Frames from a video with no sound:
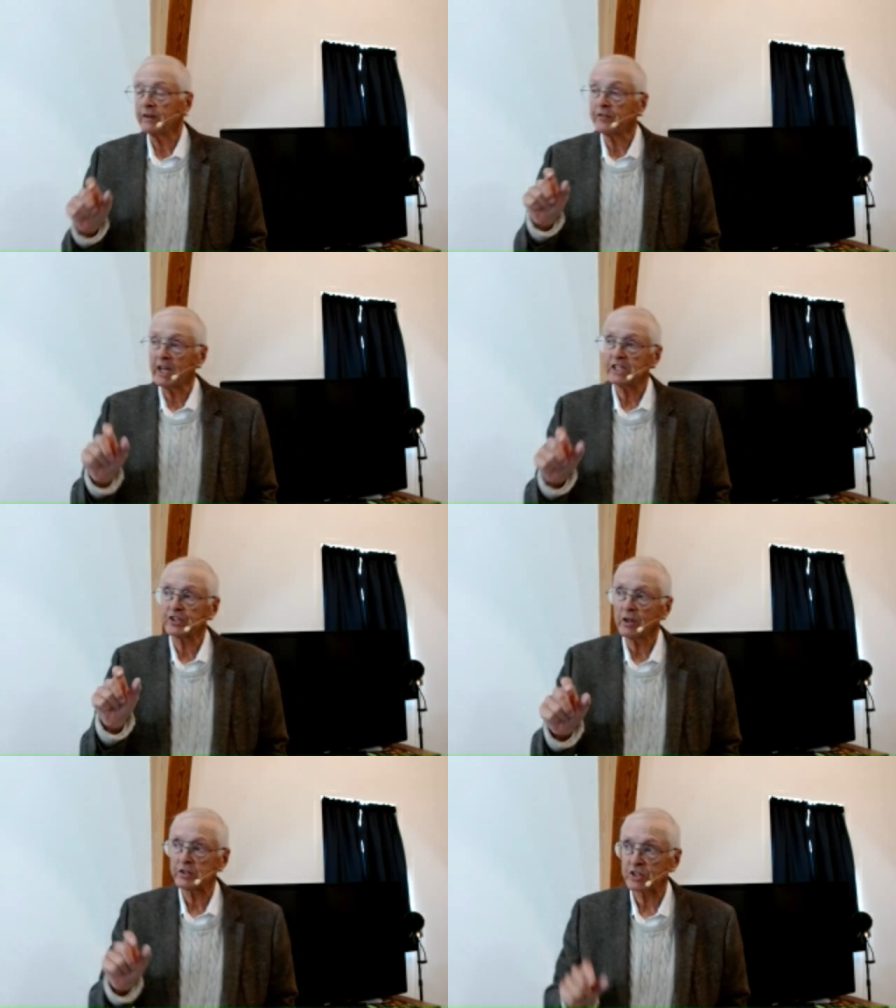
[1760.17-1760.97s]
if they
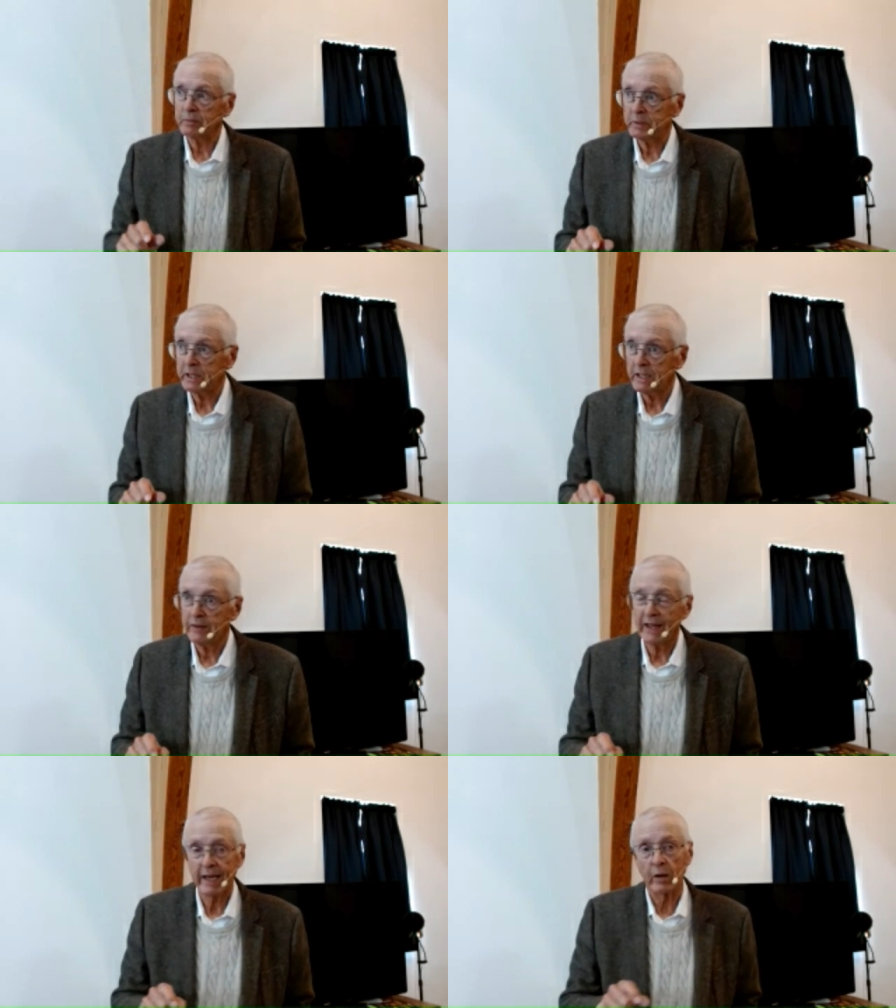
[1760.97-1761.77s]
saw somebody
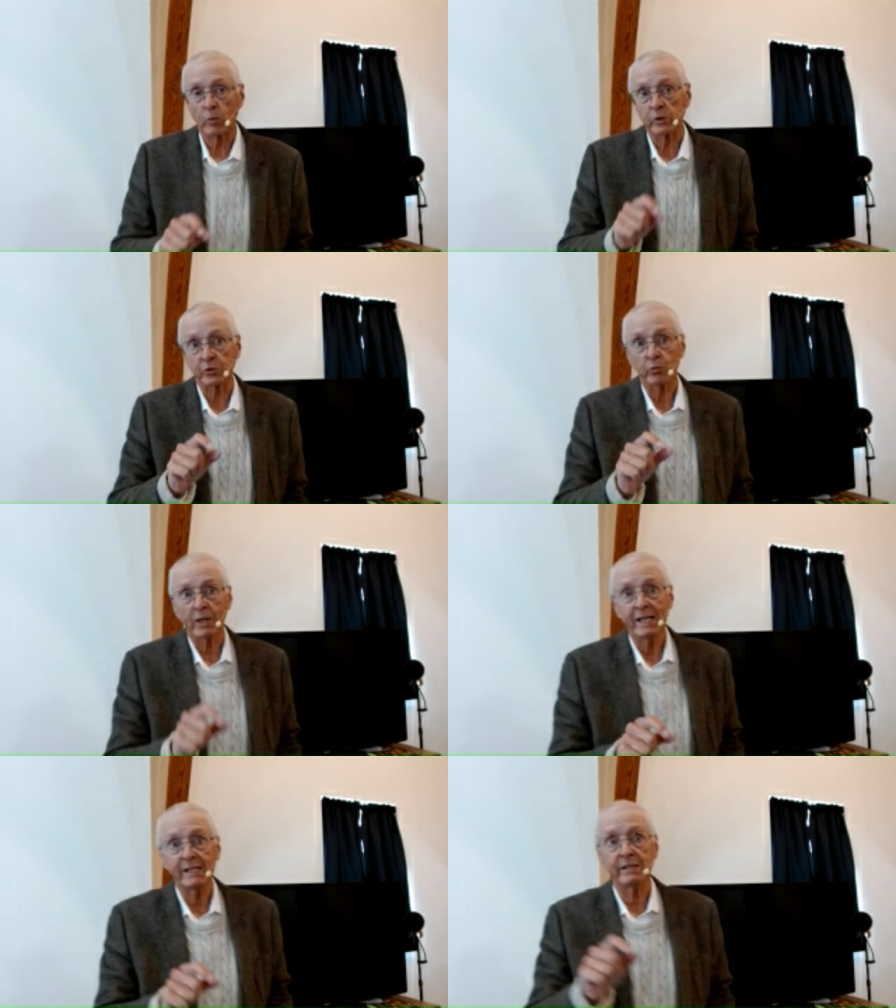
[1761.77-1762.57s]
that was
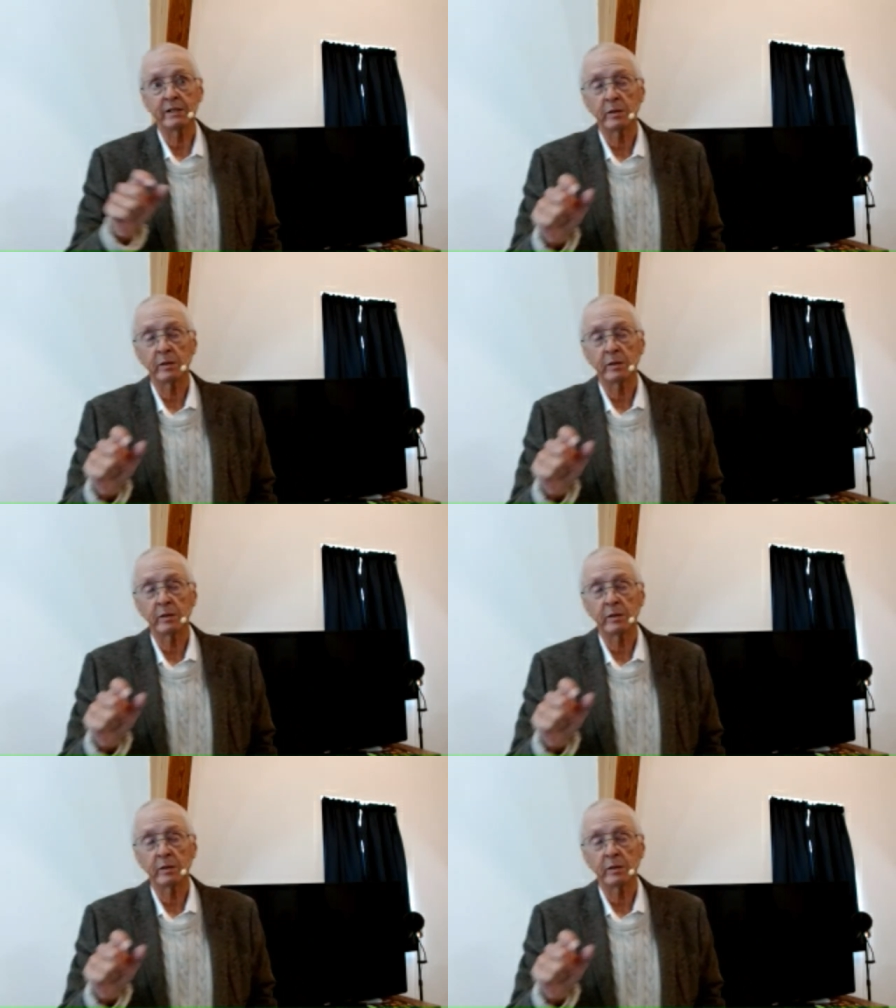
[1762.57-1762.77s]
rising